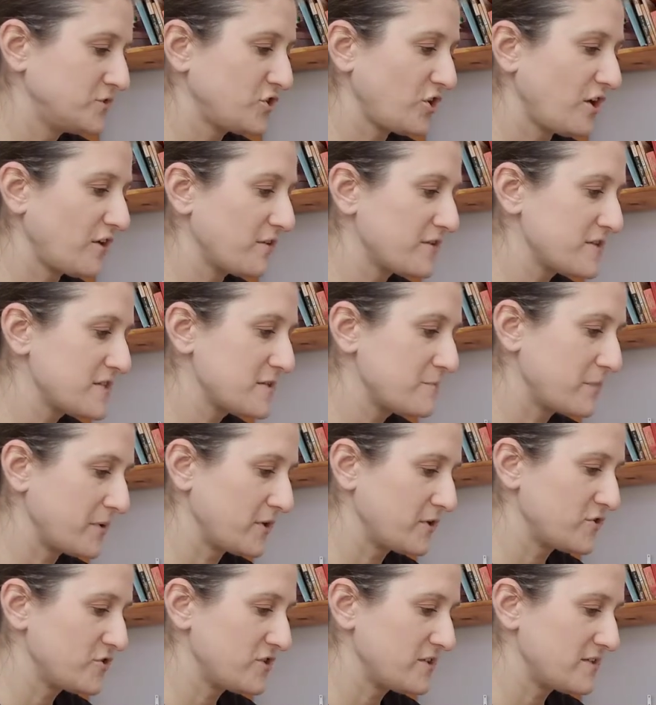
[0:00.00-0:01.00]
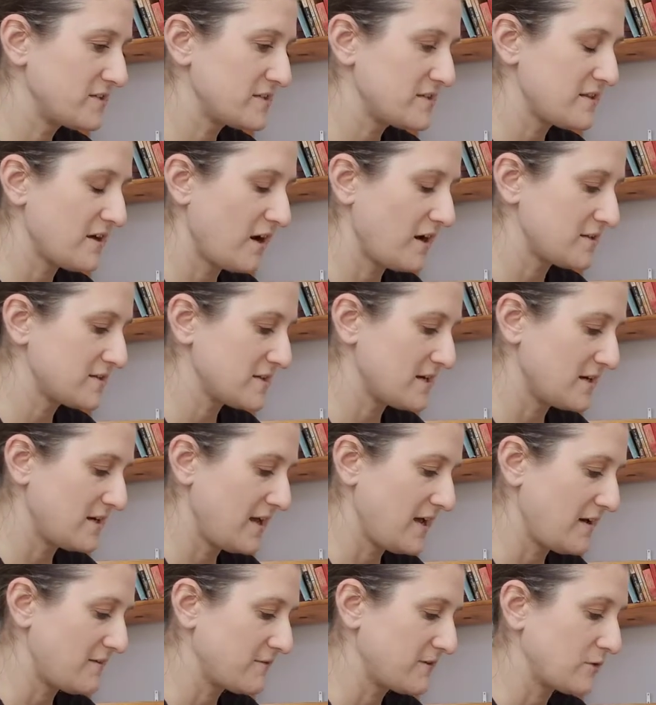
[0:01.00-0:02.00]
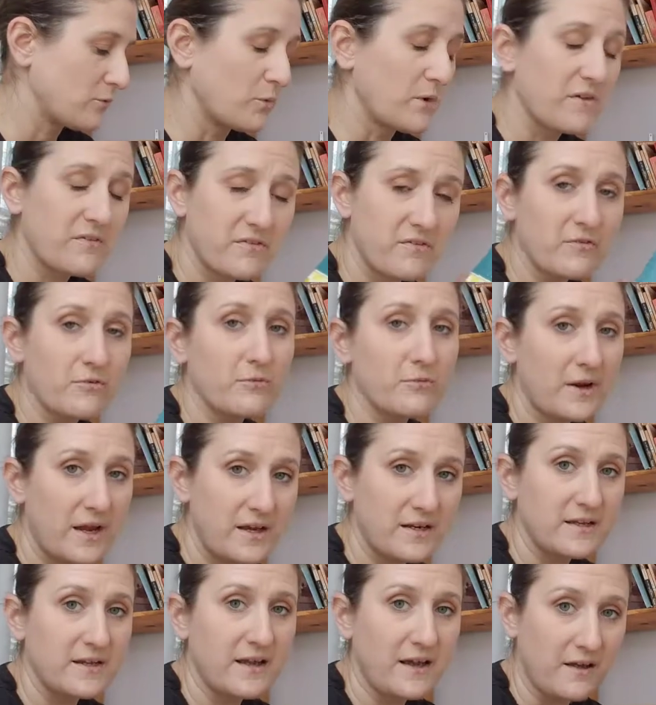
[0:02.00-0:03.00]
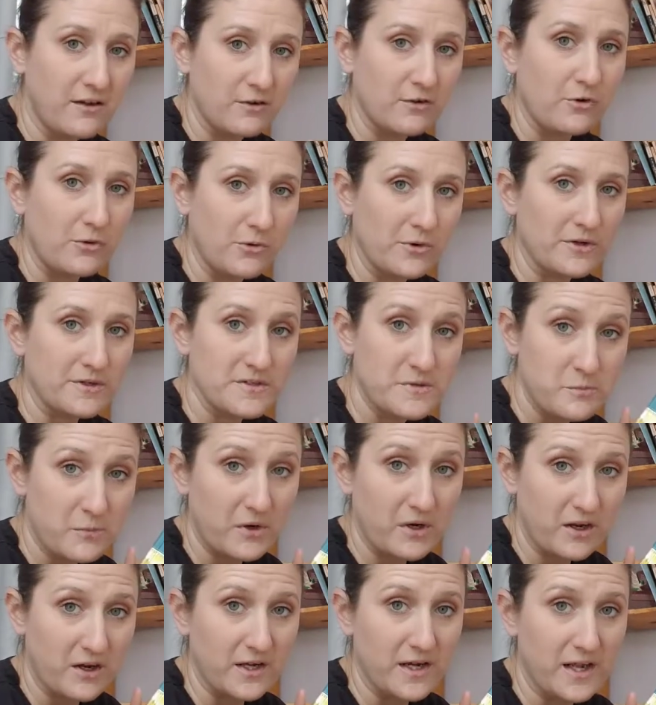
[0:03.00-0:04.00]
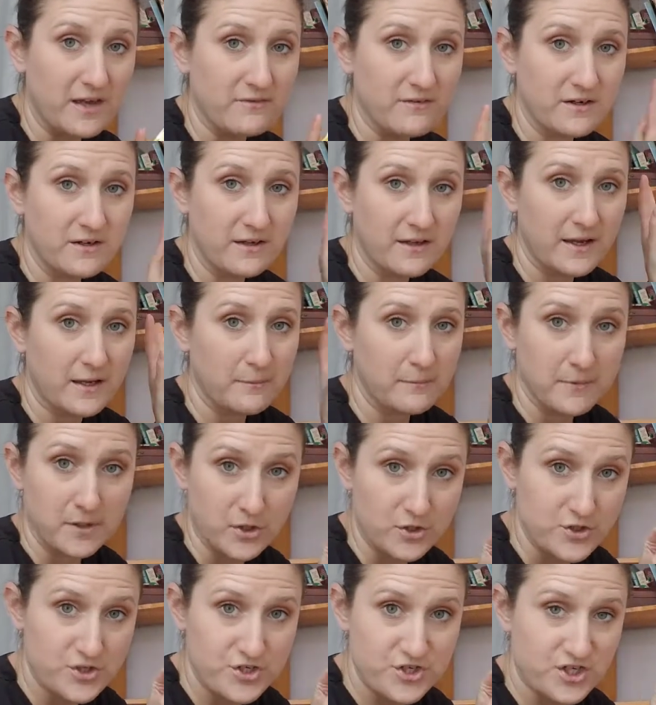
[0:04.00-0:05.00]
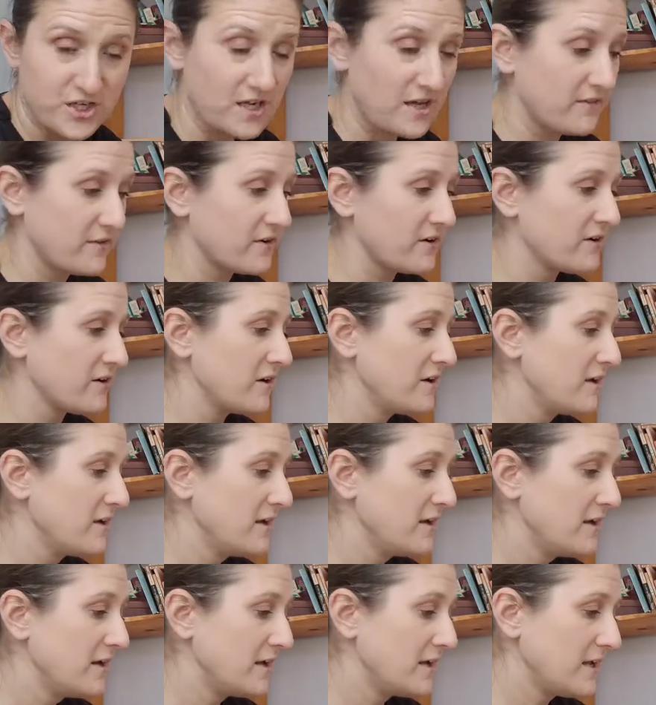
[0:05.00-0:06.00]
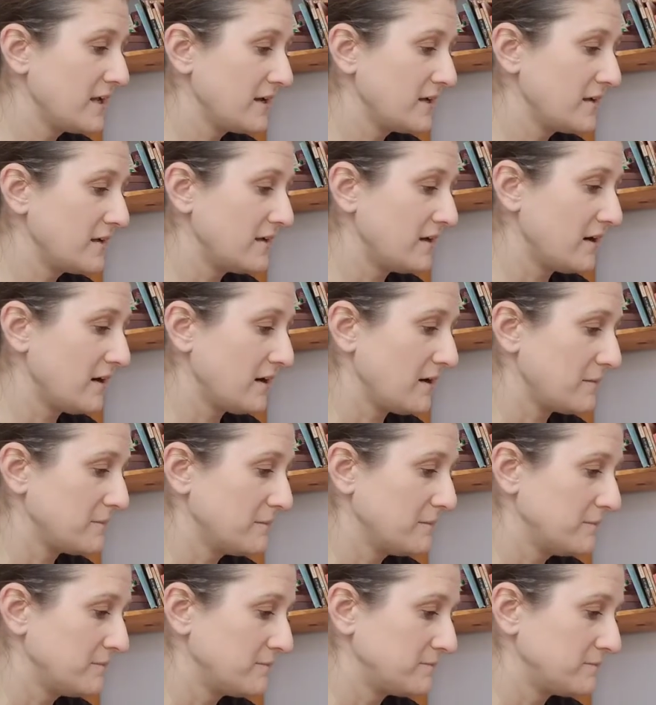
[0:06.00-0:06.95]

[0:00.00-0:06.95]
Charles Spurgeon's thoughts on heaven with Randy Alcorn's book on heaven, like merged together in um,